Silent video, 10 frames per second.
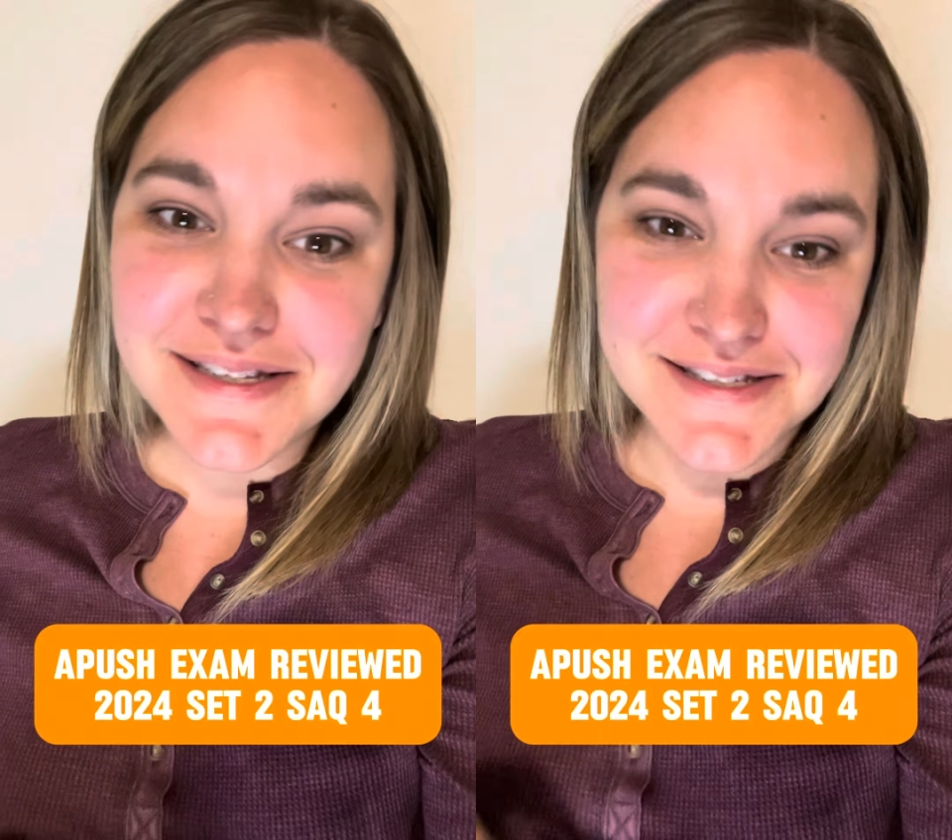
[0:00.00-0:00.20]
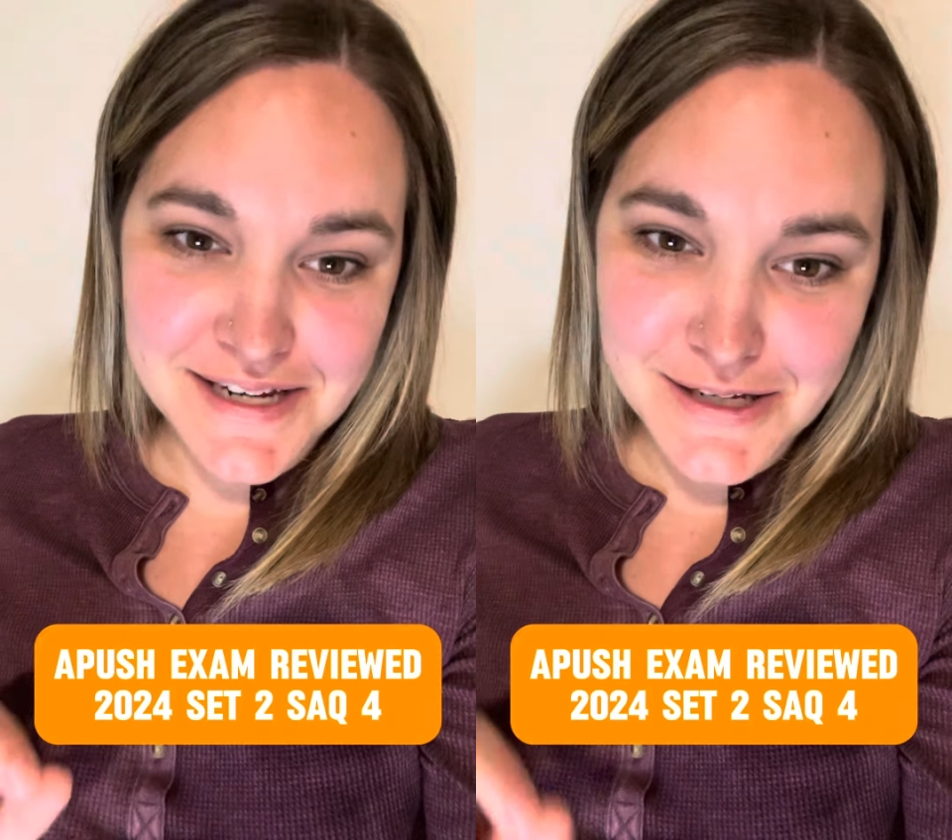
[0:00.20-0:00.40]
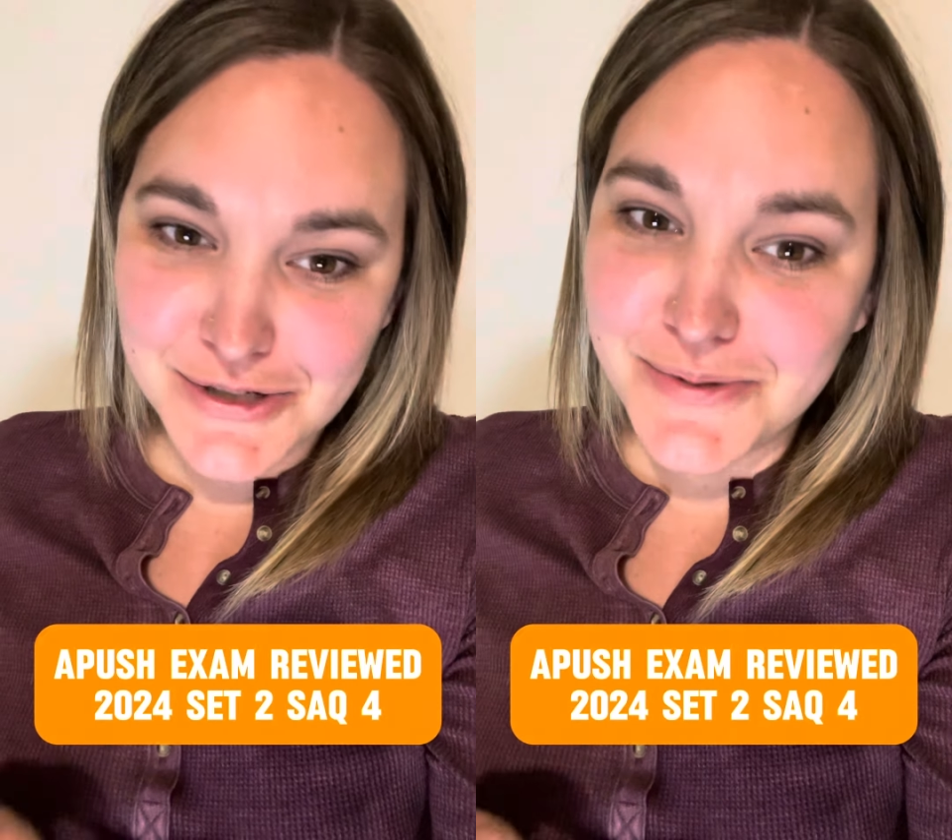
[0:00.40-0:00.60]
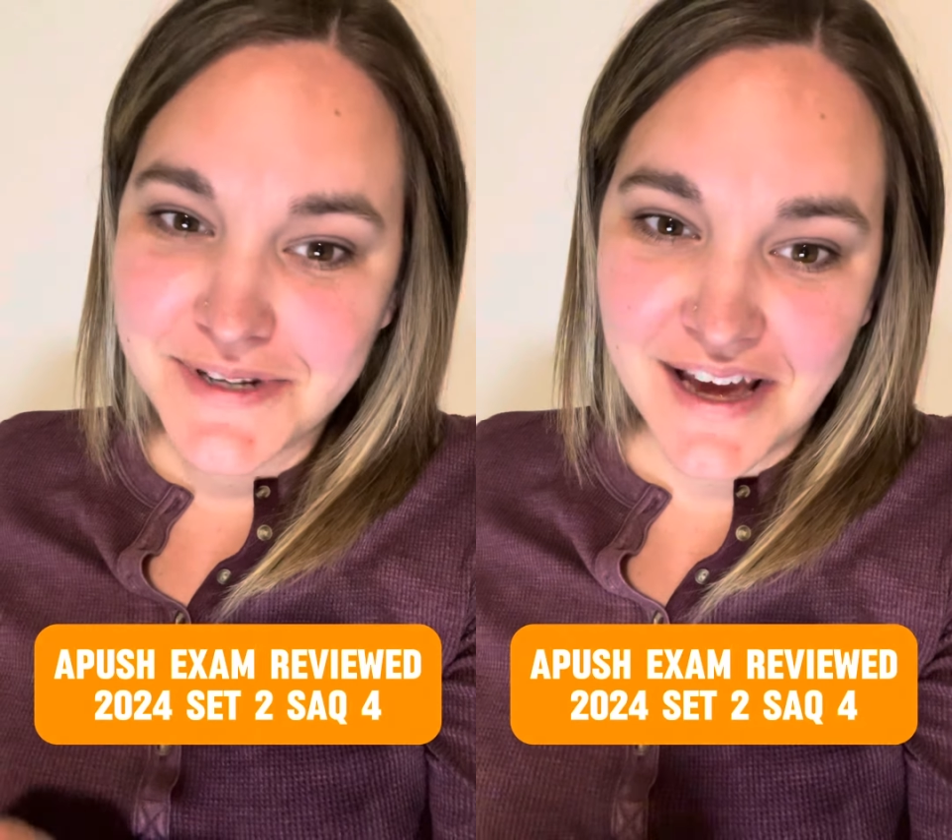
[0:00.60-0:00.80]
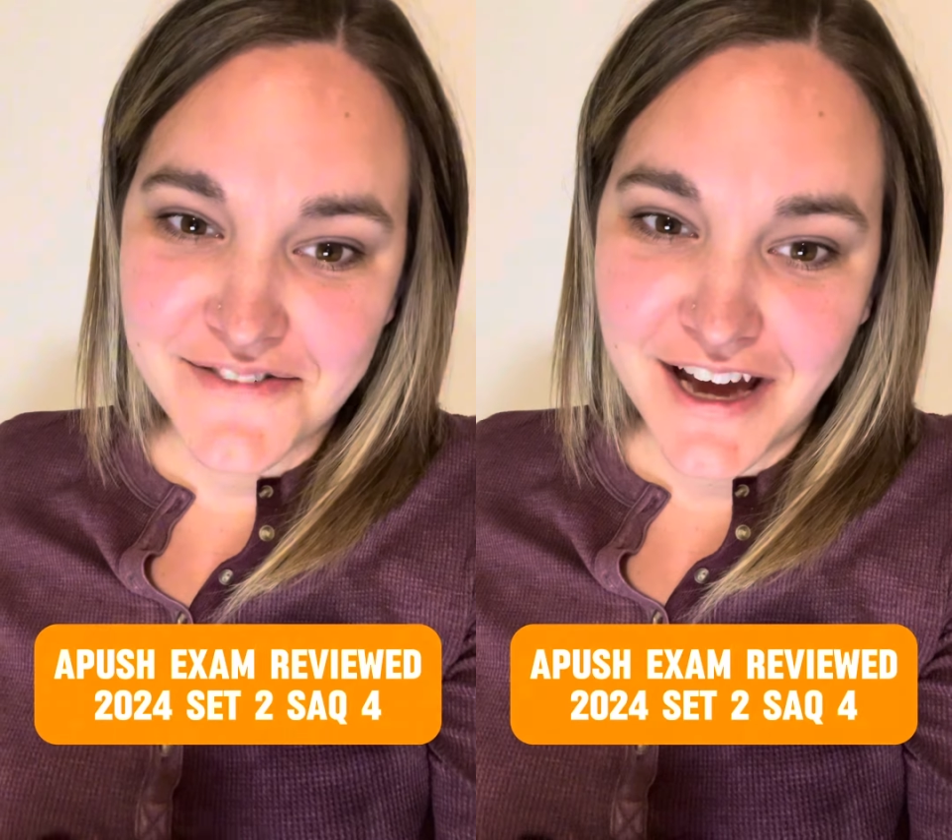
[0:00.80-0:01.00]
stay tuned,
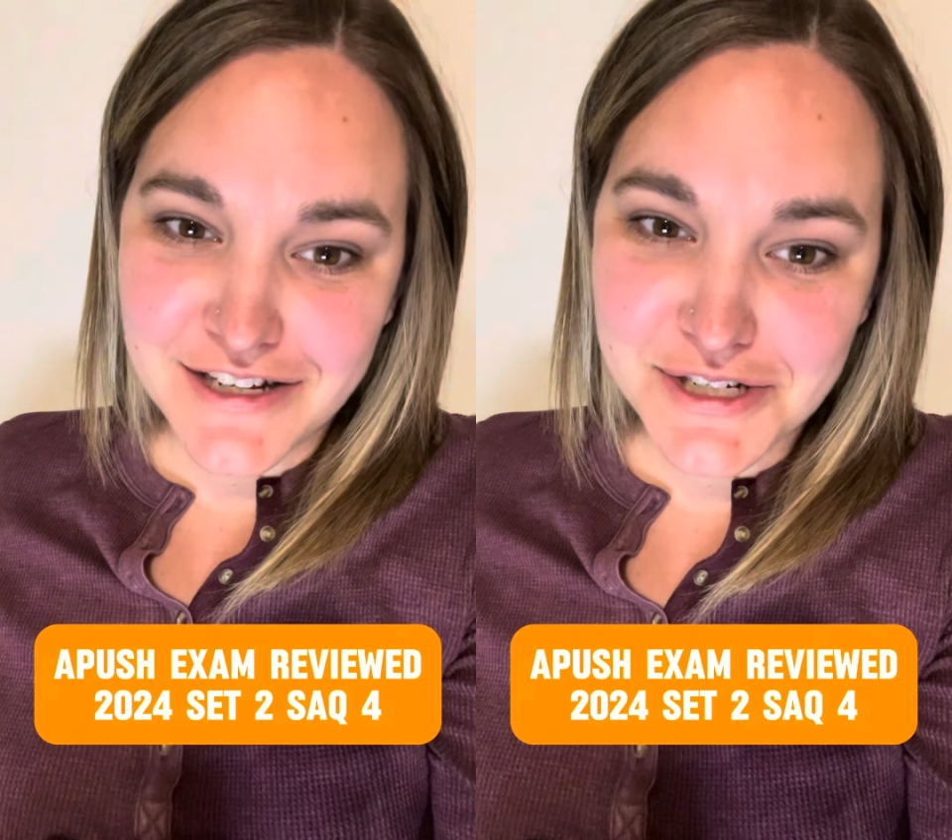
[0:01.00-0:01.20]
I've got you